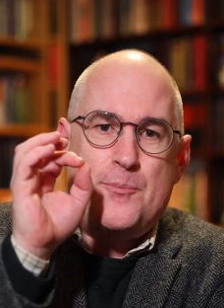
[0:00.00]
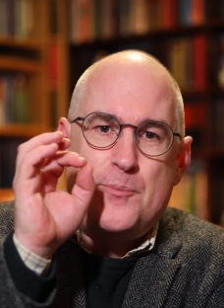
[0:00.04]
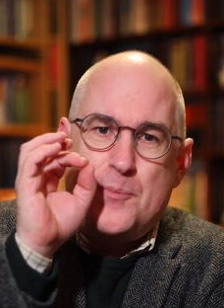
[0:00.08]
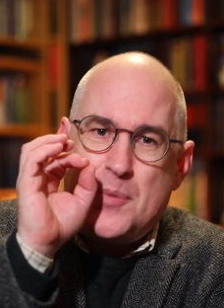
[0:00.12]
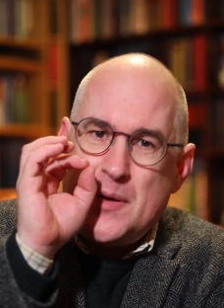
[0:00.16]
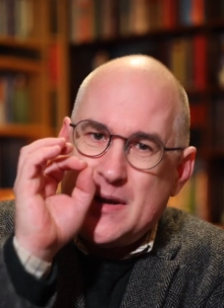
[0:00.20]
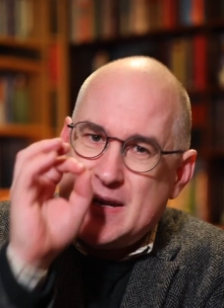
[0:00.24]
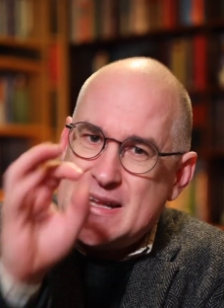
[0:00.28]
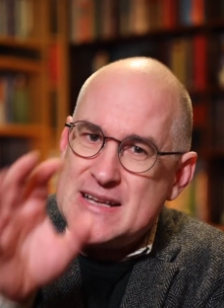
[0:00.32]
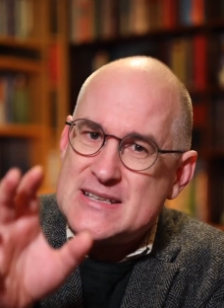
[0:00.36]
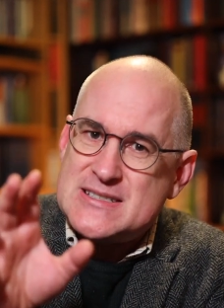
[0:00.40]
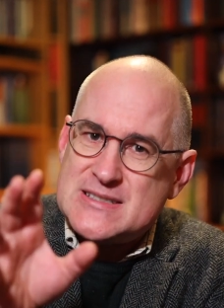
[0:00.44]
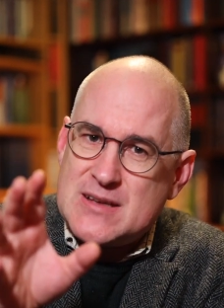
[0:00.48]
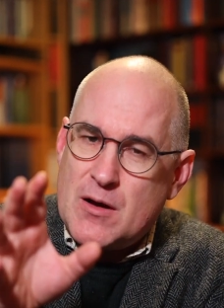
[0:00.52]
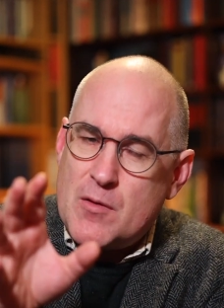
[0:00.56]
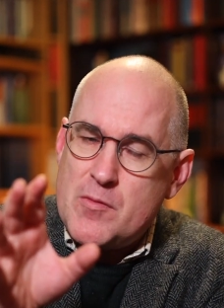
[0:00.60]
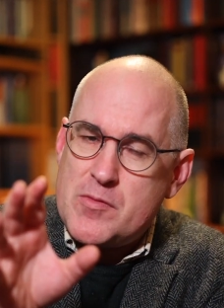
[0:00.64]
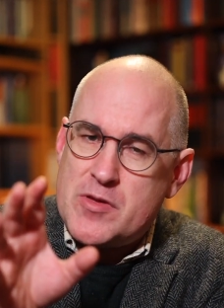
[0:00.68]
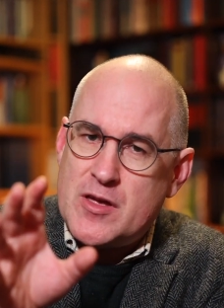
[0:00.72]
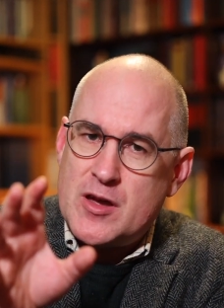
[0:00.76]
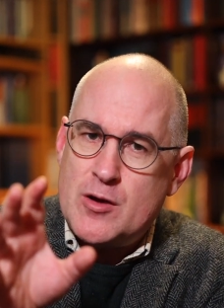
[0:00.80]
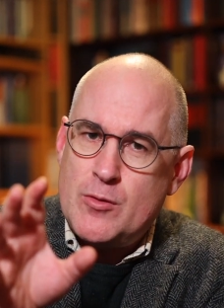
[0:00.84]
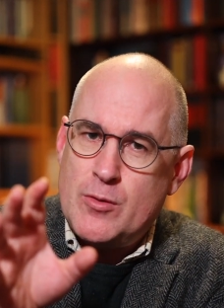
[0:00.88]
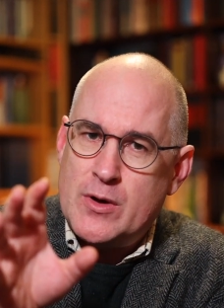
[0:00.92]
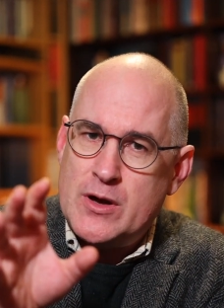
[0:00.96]
But it's
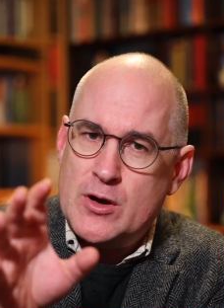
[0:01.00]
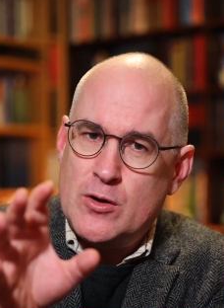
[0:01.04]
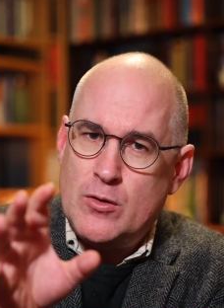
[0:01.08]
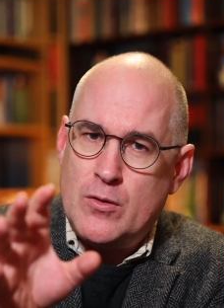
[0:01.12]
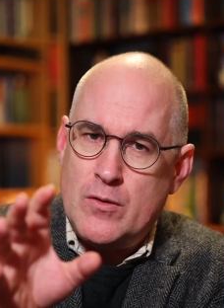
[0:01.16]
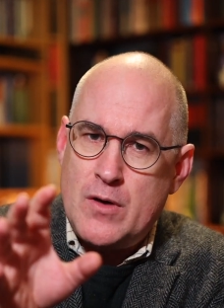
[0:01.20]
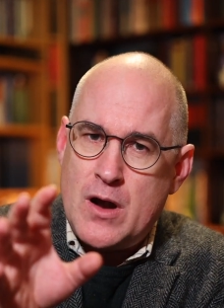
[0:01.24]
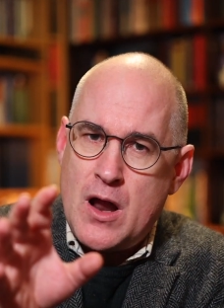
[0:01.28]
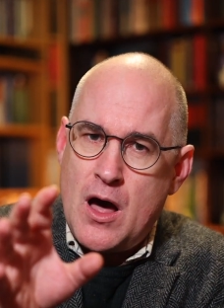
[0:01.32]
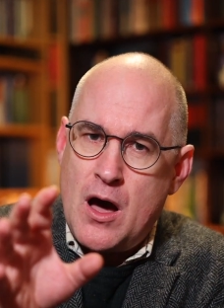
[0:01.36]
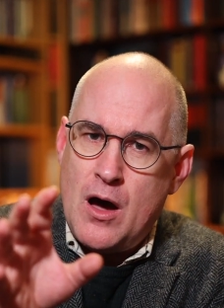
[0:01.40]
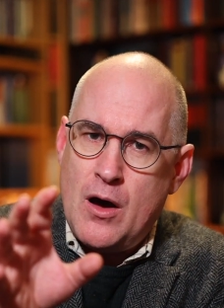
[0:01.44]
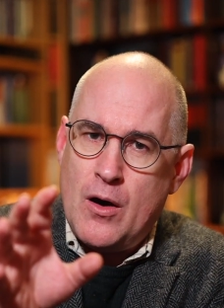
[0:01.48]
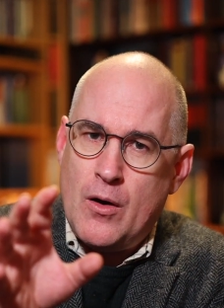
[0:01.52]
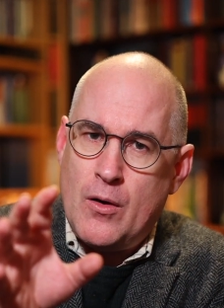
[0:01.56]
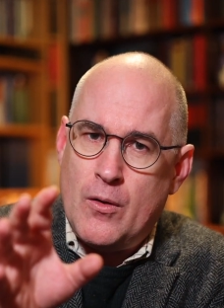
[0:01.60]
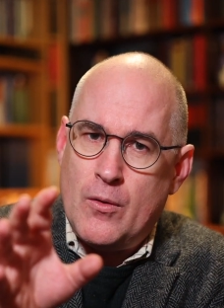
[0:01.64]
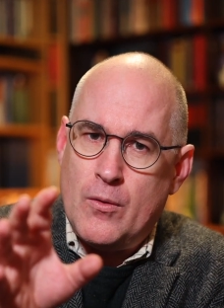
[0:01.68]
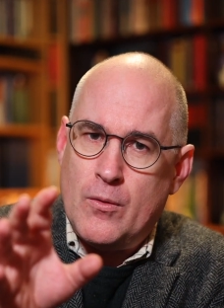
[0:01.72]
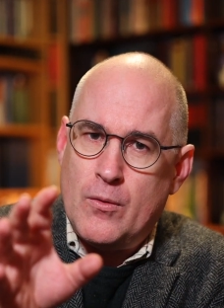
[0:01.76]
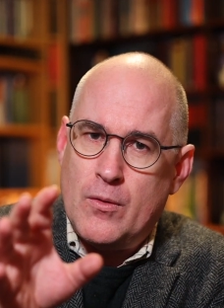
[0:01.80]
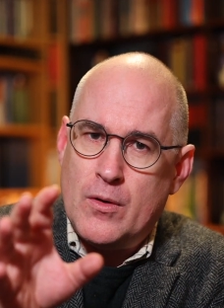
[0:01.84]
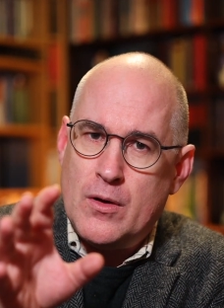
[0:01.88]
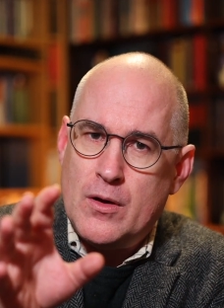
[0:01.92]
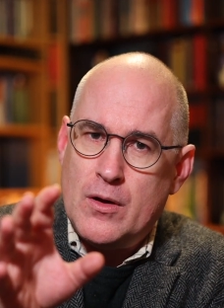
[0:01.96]
something we all
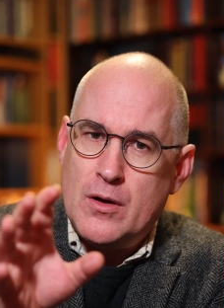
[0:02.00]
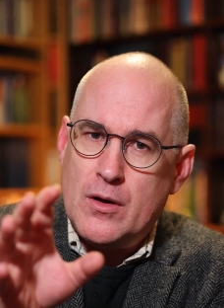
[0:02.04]
know.